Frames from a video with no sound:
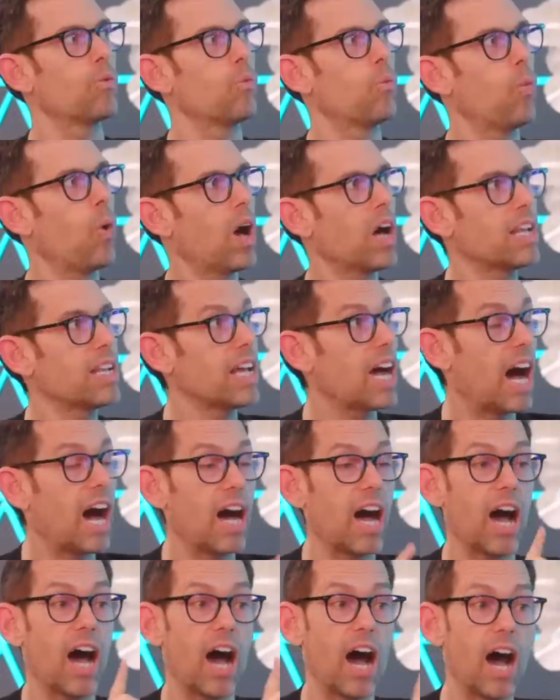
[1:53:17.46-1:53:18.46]
one,
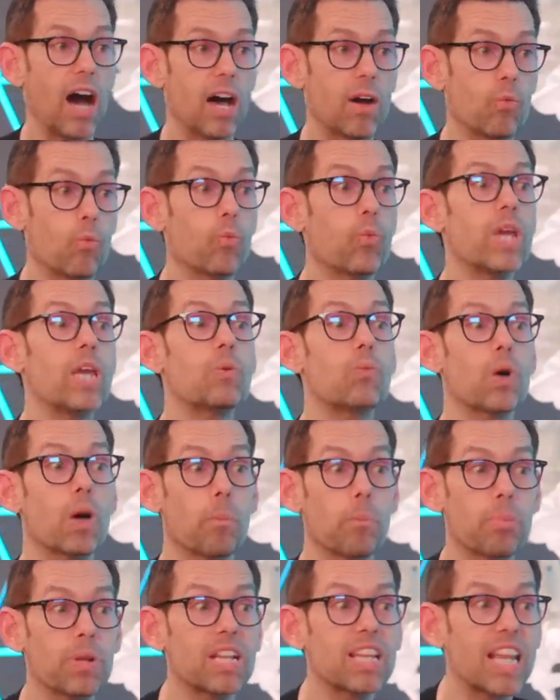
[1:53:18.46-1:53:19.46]
we will
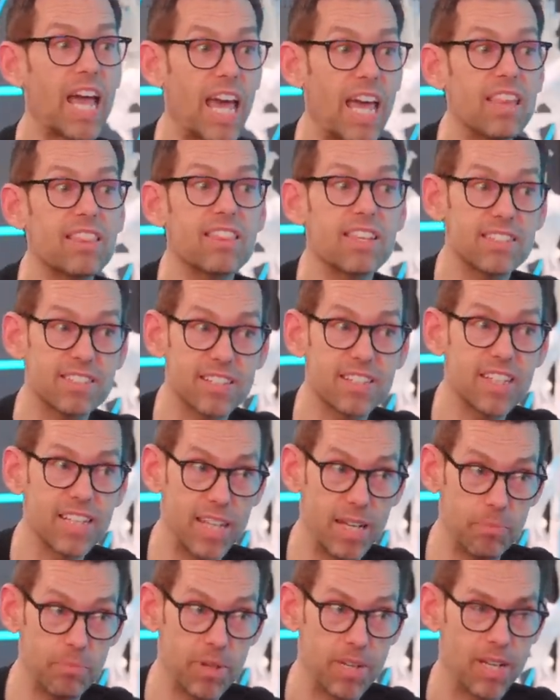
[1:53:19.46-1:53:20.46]
play this
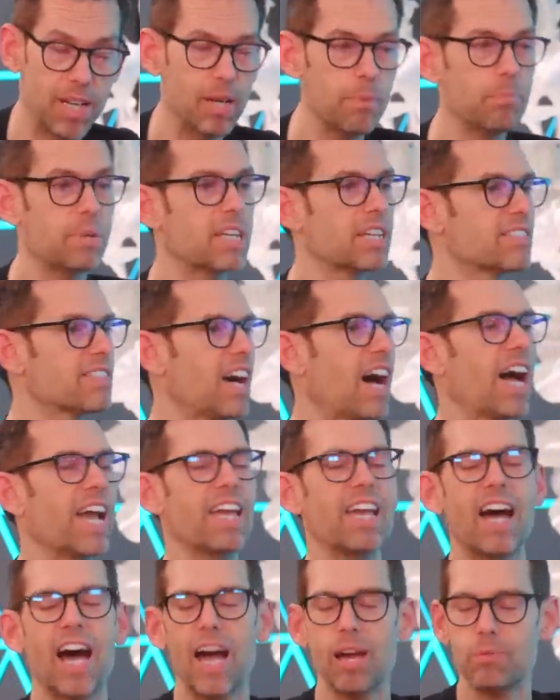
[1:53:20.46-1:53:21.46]
clip because
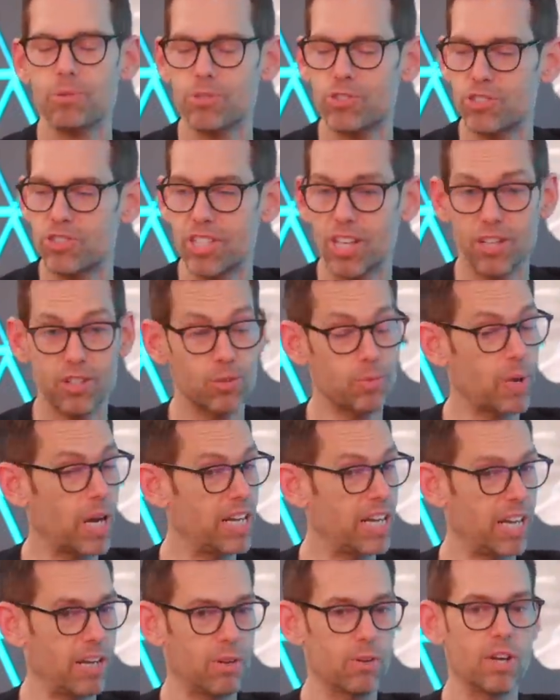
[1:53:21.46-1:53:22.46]
I, I will just tell you
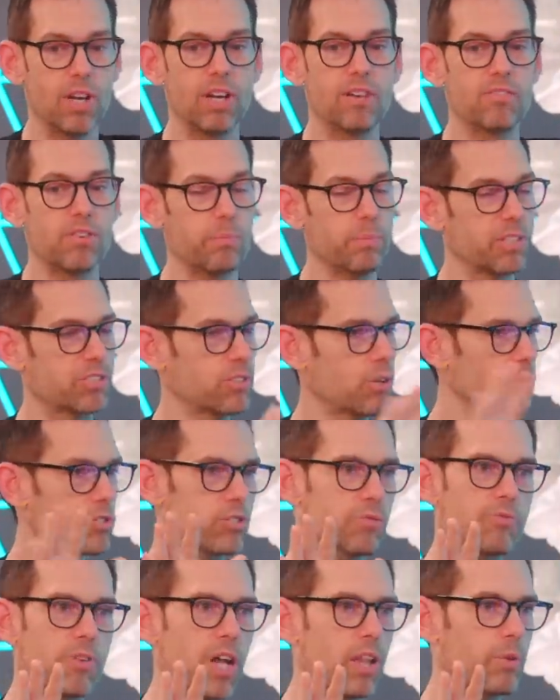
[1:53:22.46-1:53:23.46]
right now, from a
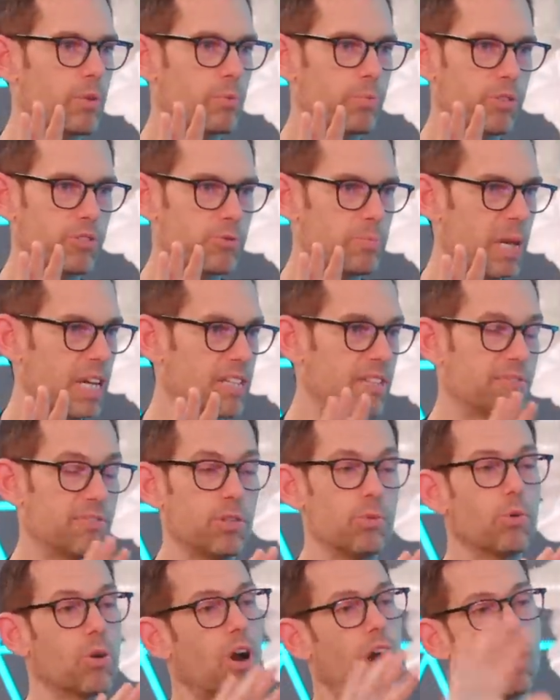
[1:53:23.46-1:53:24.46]
social following perspective,
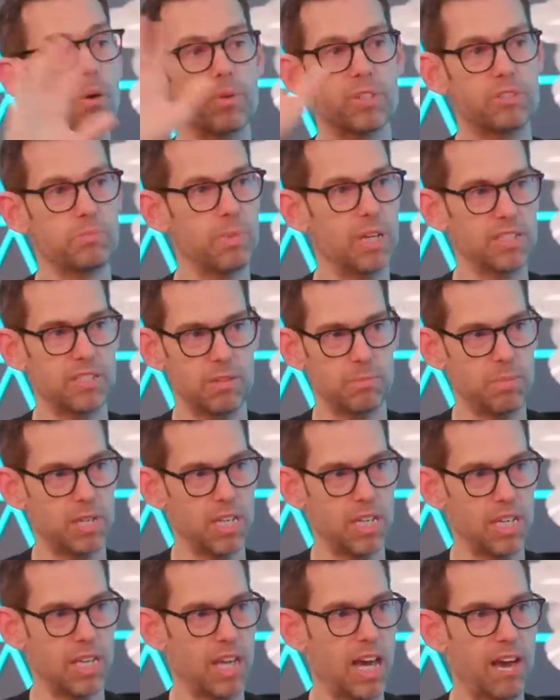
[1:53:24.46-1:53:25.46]
you are always meant to
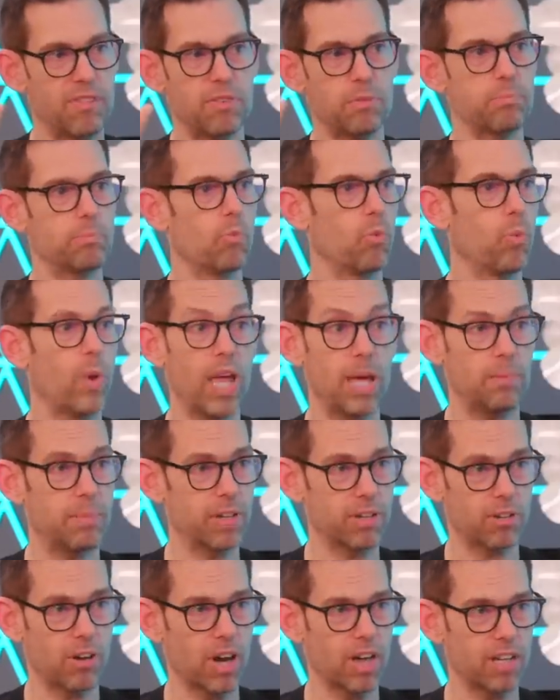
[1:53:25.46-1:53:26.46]
be have a way
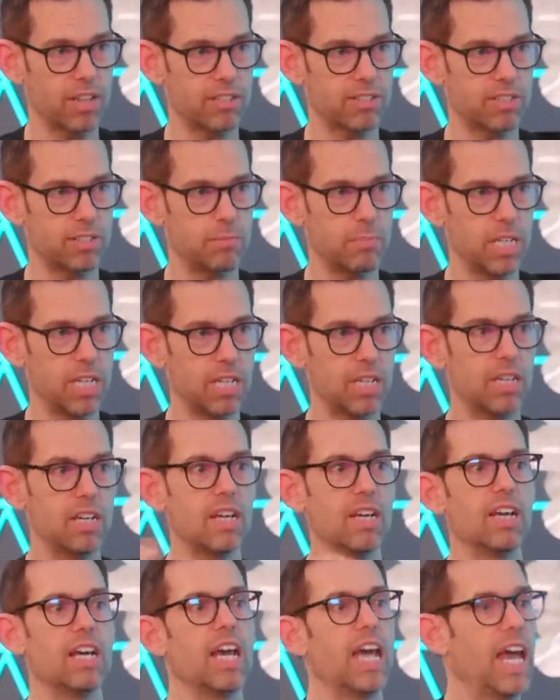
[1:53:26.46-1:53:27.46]
bigger audience than me.
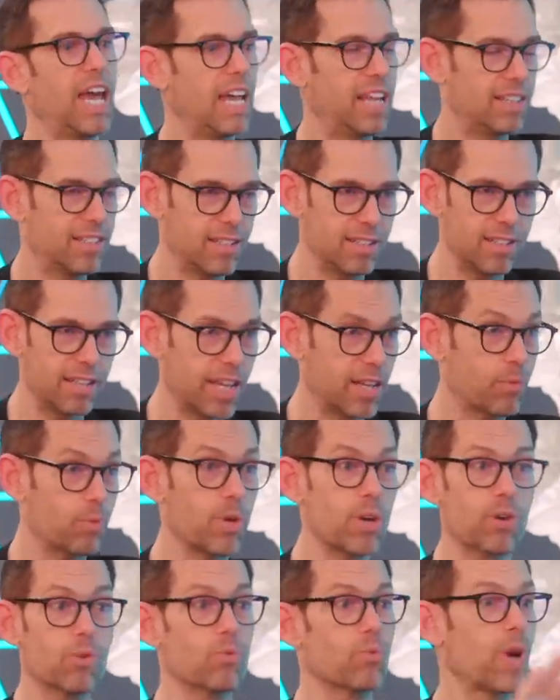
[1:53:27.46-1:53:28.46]
And like
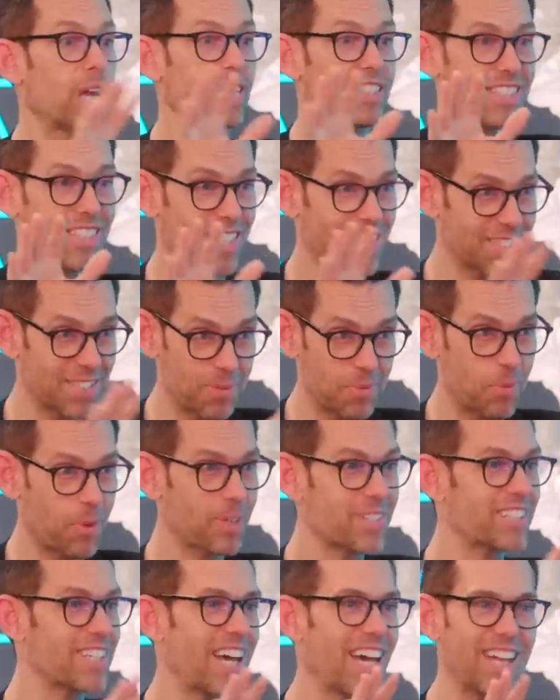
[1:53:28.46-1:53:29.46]
we are racing
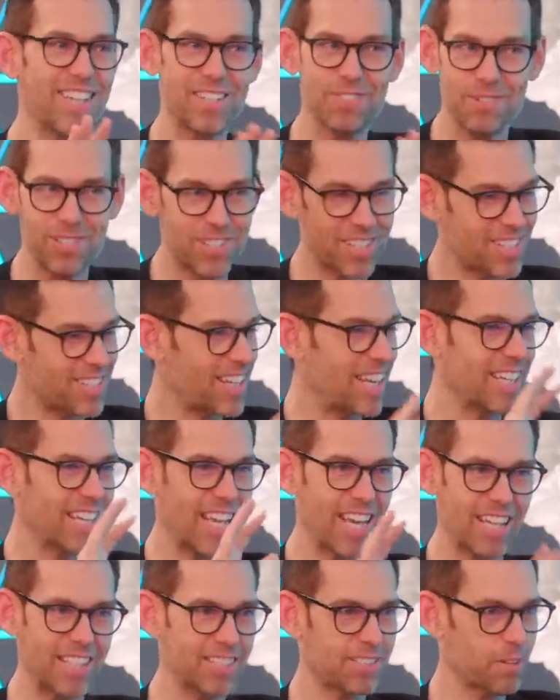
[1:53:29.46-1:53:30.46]
towards that. You were just like
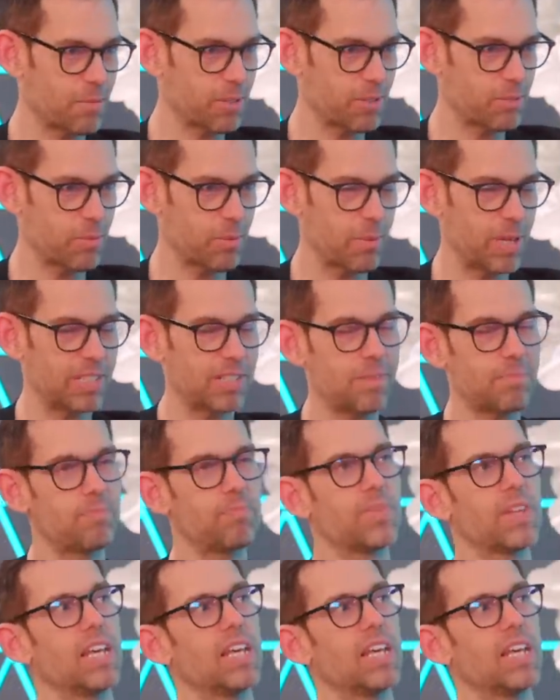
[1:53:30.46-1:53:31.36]
gaining so much momentum.